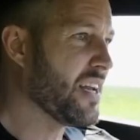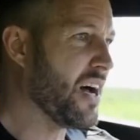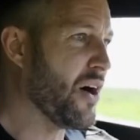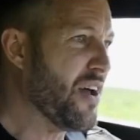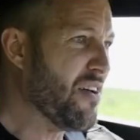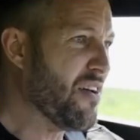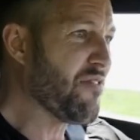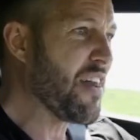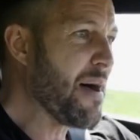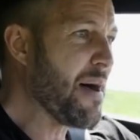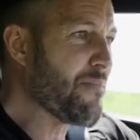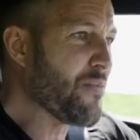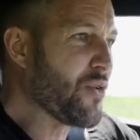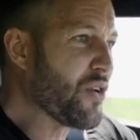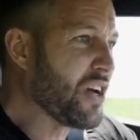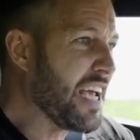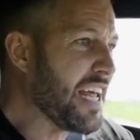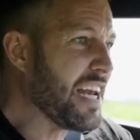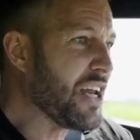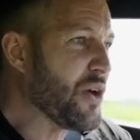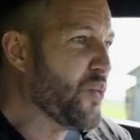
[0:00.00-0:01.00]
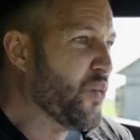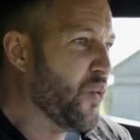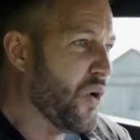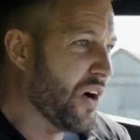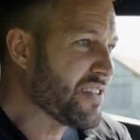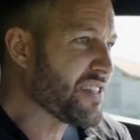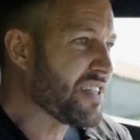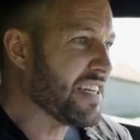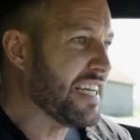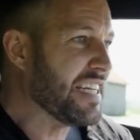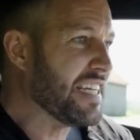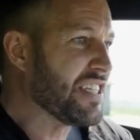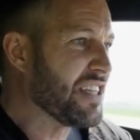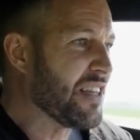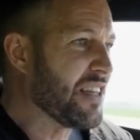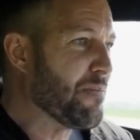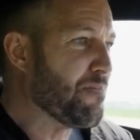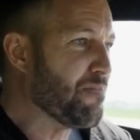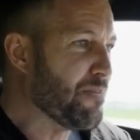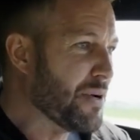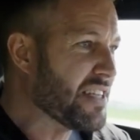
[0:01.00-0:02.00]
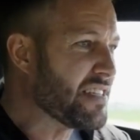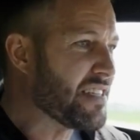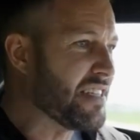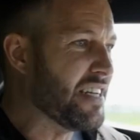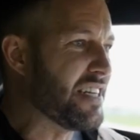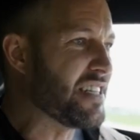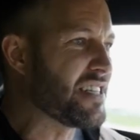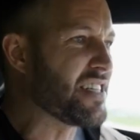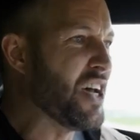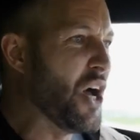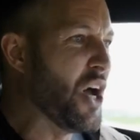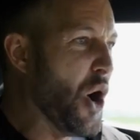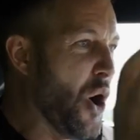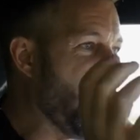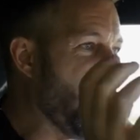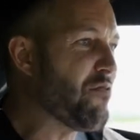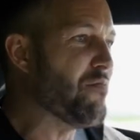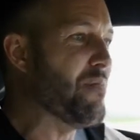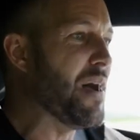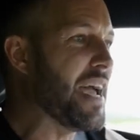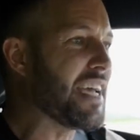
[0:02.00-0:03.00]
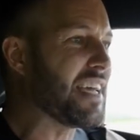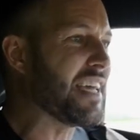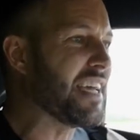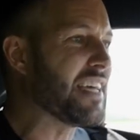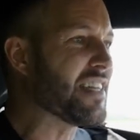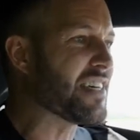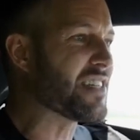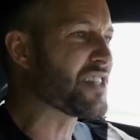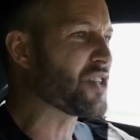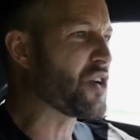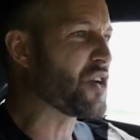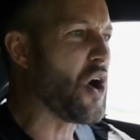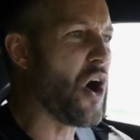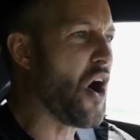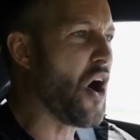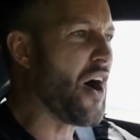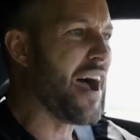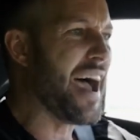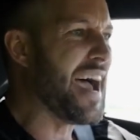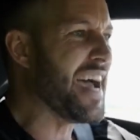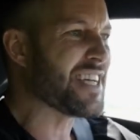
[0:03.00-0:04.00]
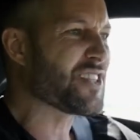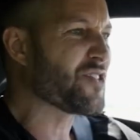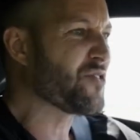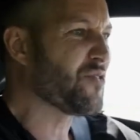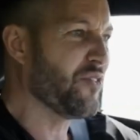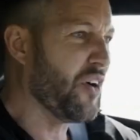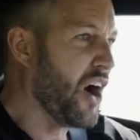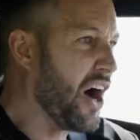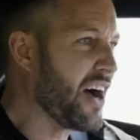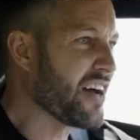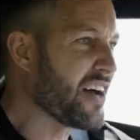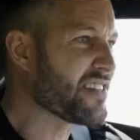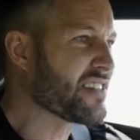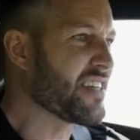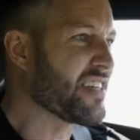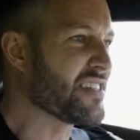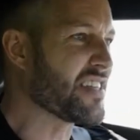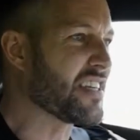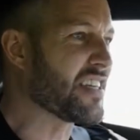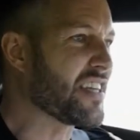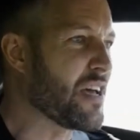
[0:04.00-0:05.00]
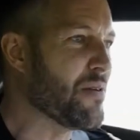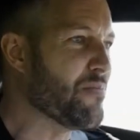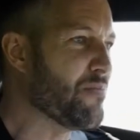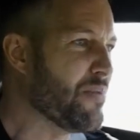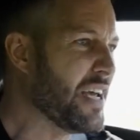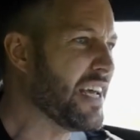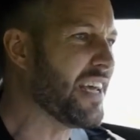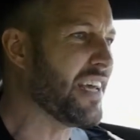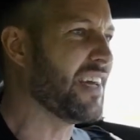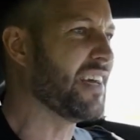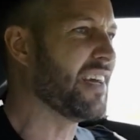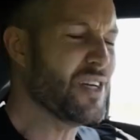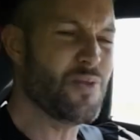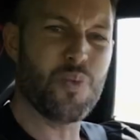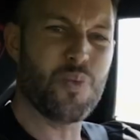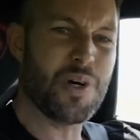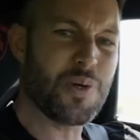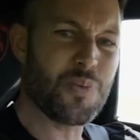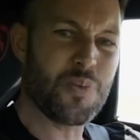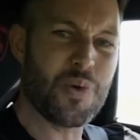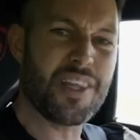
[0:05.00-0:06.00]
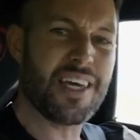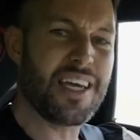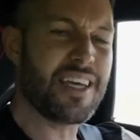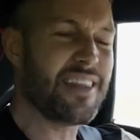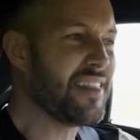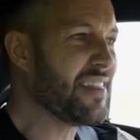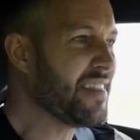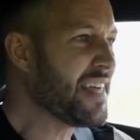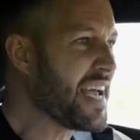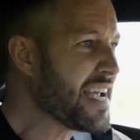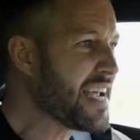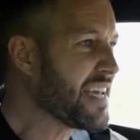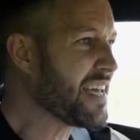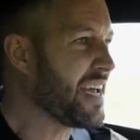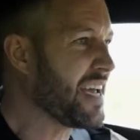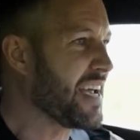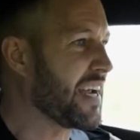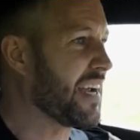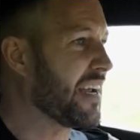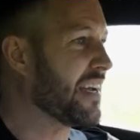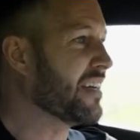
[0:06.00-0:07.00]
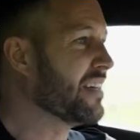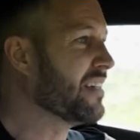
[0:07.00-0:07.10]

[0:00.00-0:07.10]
Now, if Lamborghini wasn't into the business of making this car as fast as it can be, then what were they thinking?